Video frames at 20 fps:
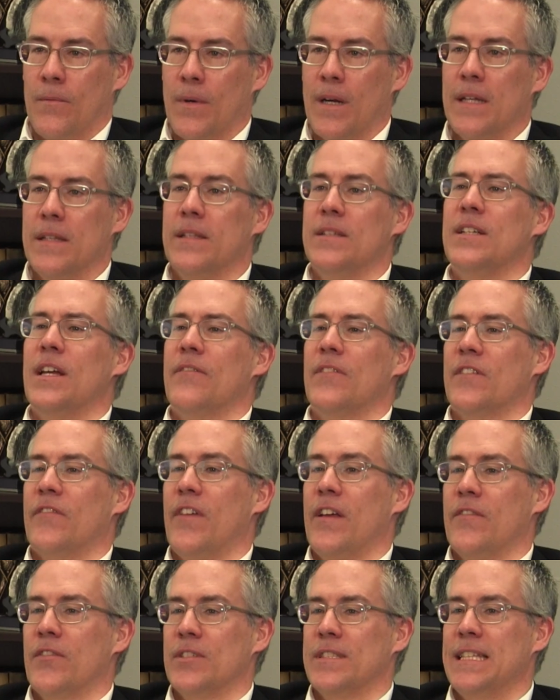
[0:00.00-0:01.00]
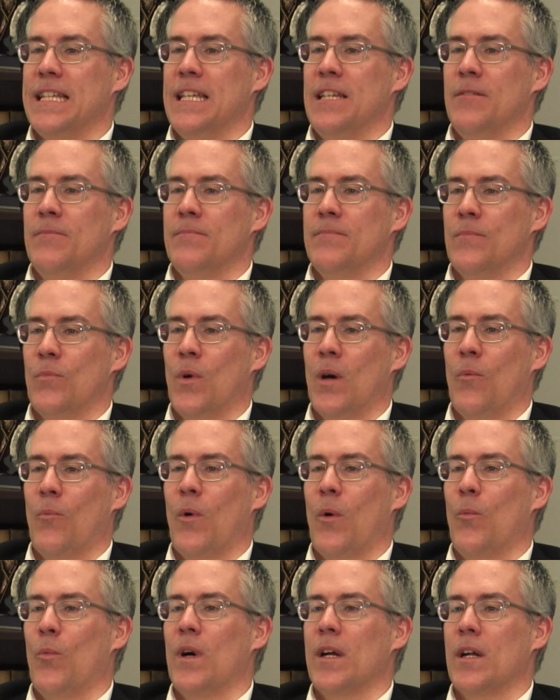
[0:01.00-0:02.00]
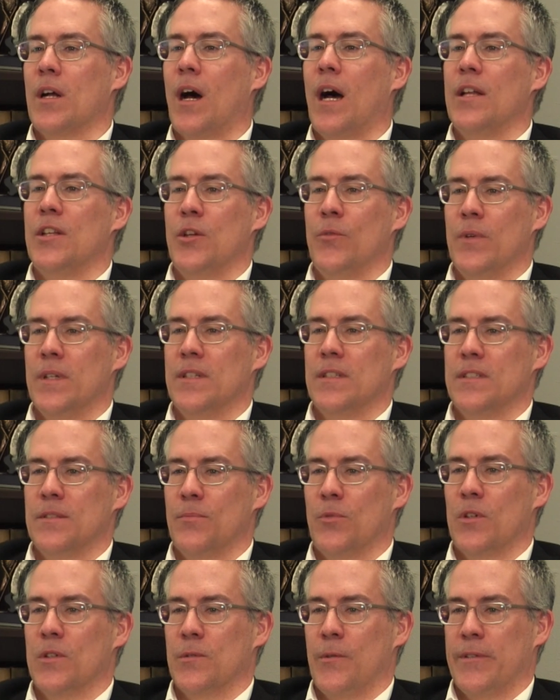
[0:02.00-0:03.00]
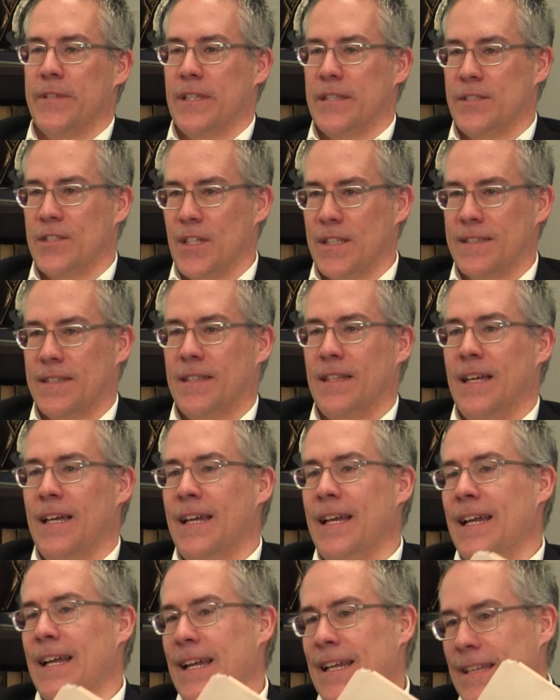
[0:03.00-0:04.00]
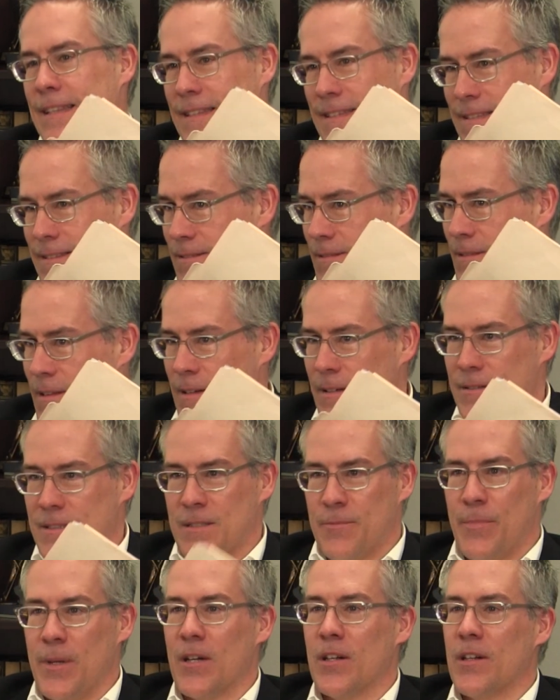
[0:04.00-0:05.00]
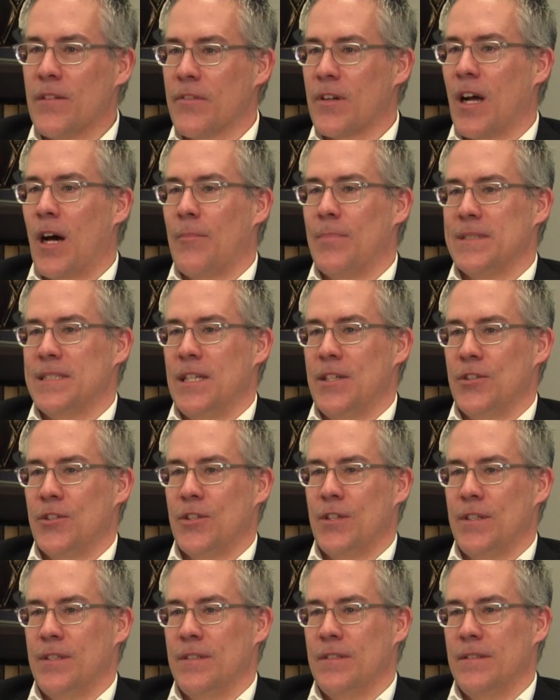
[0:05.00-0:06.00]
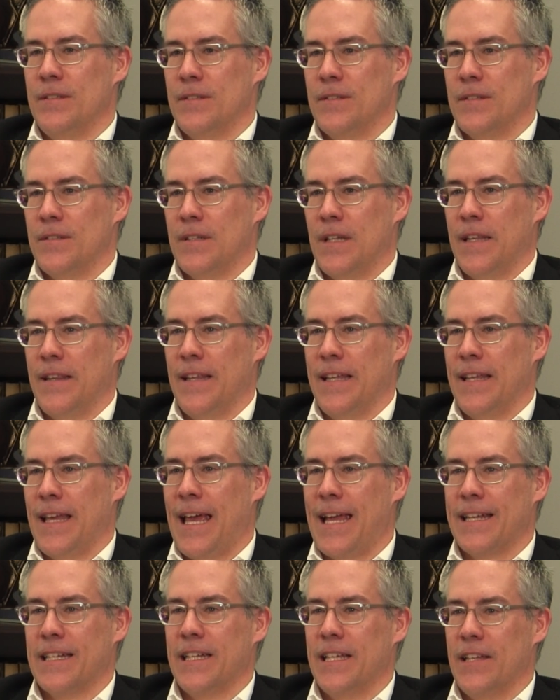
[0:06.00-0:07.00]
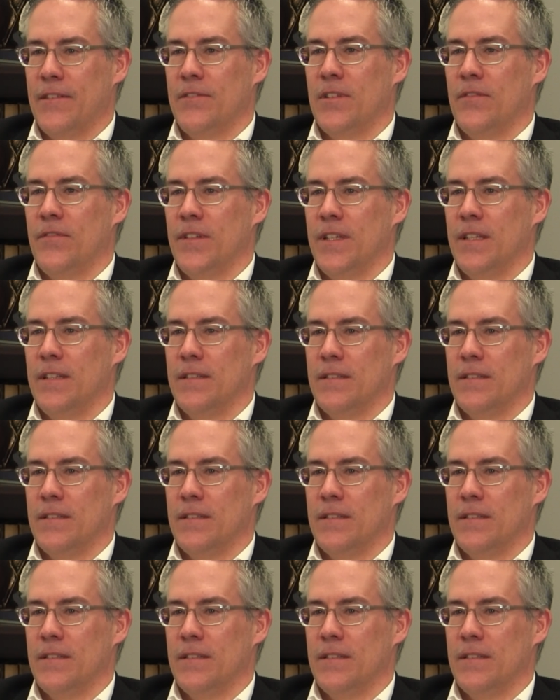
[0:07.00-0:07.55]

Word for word: Right. Did you have a favorite team? What, what, what got you into sports? Was it just the spirit of competition the, and the agony know, of defeat?